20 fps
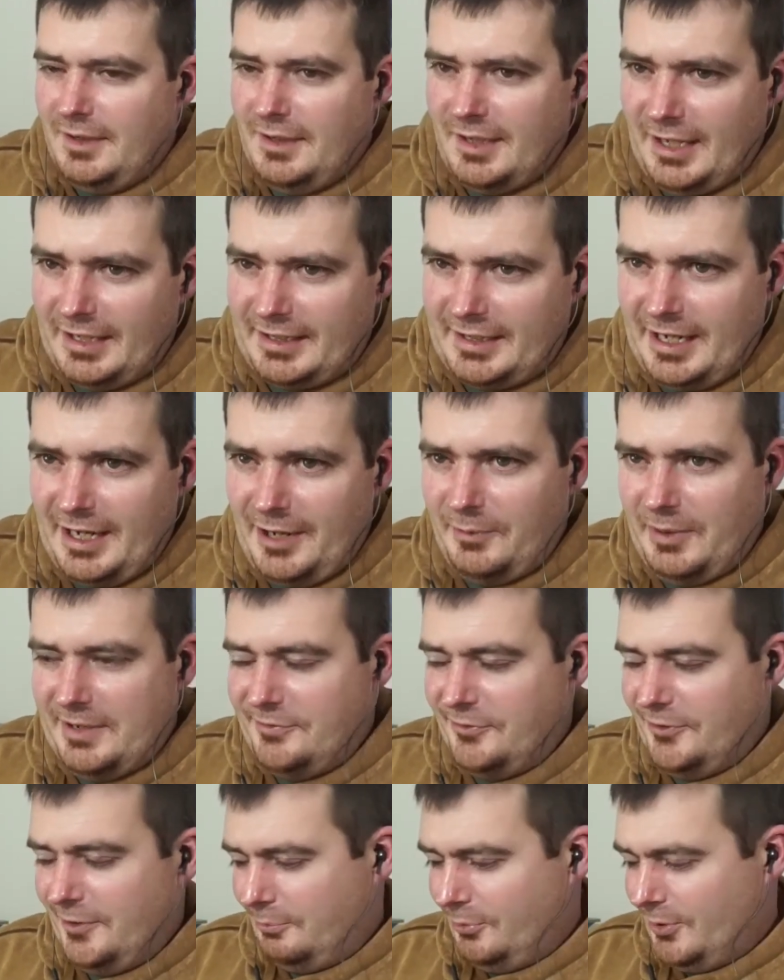I can't wait
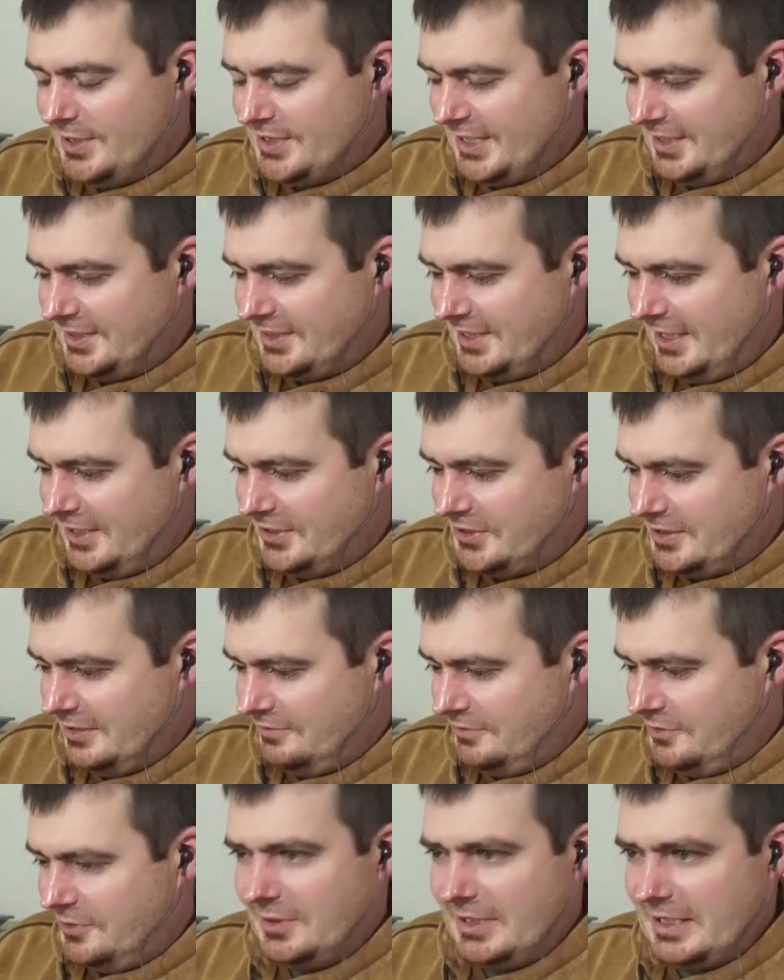for the presentation
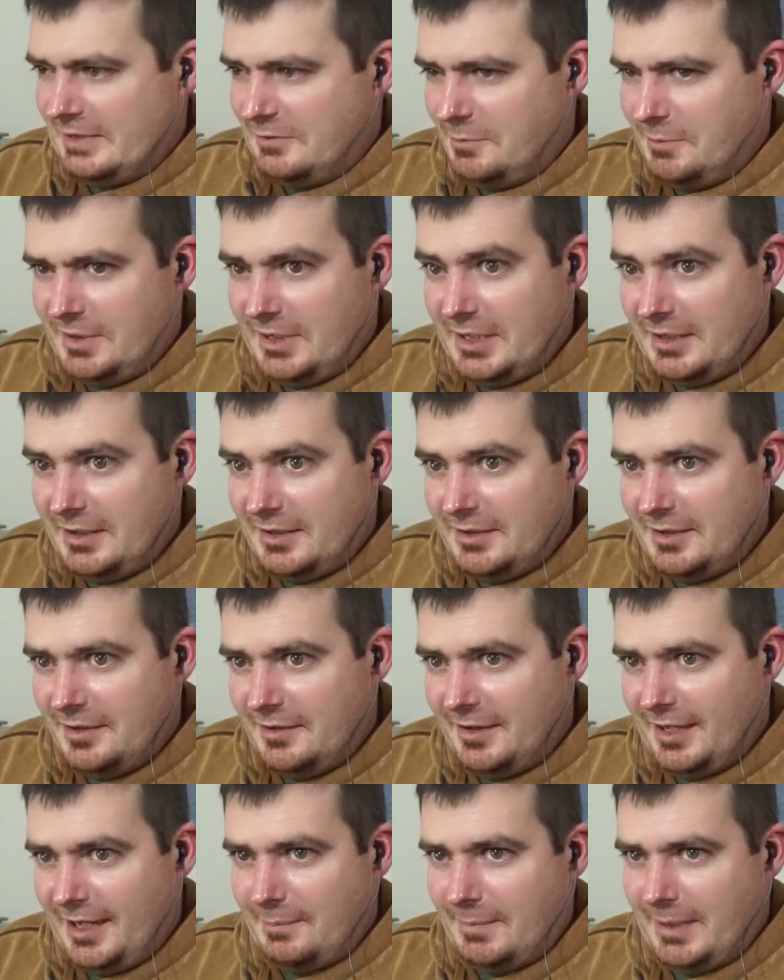of you giving me
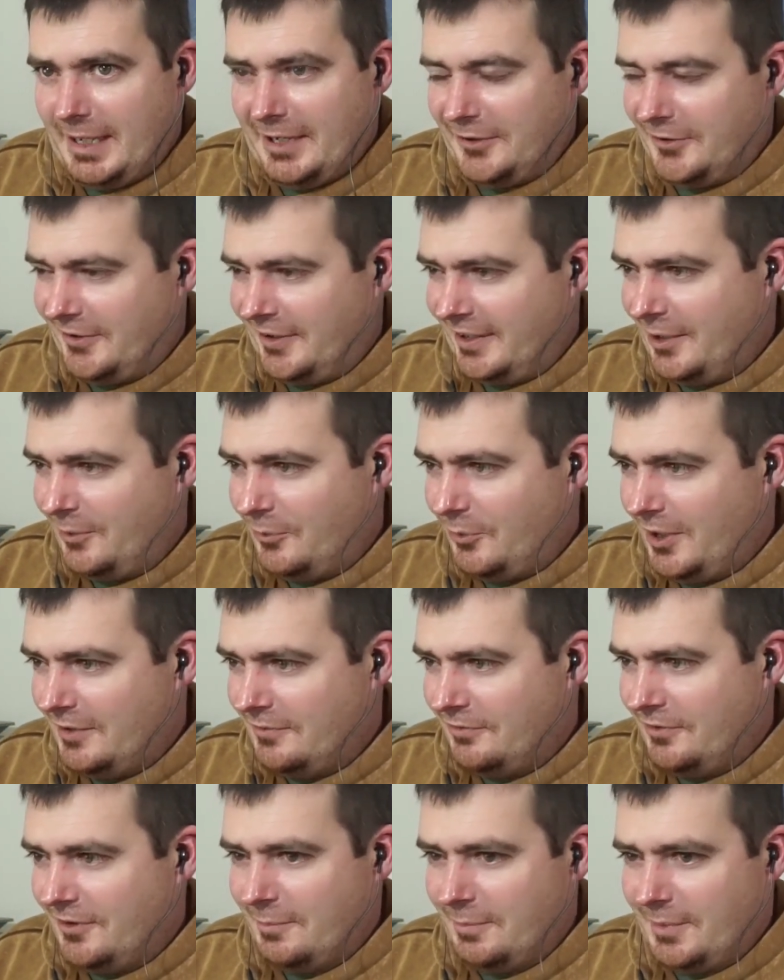that bottle that I won
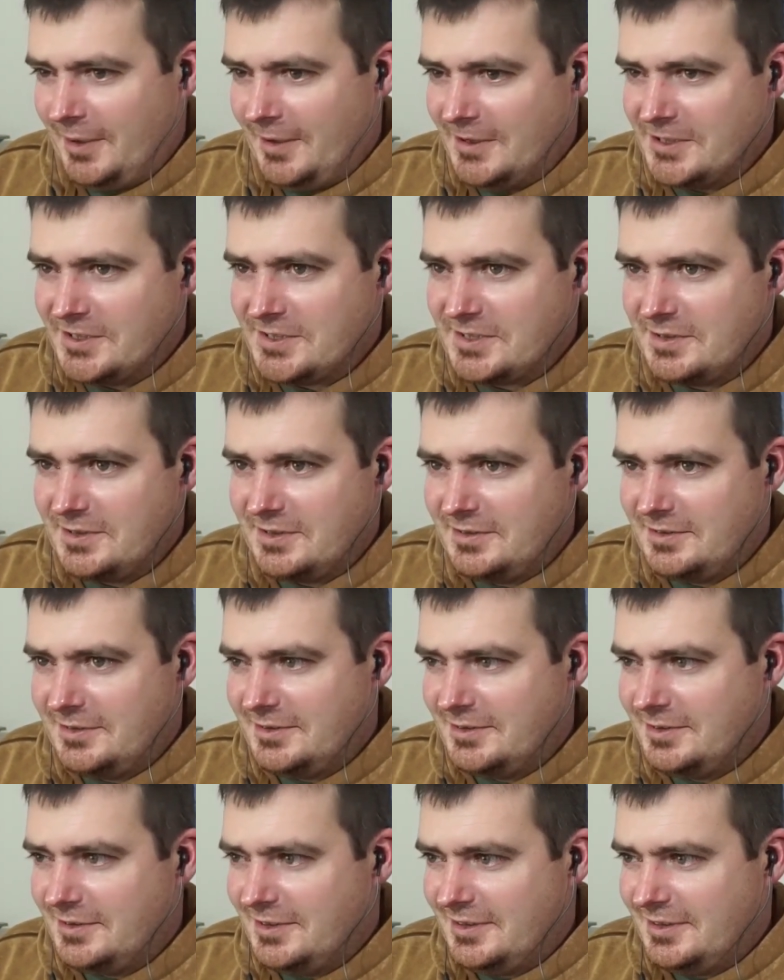for the Bears. Not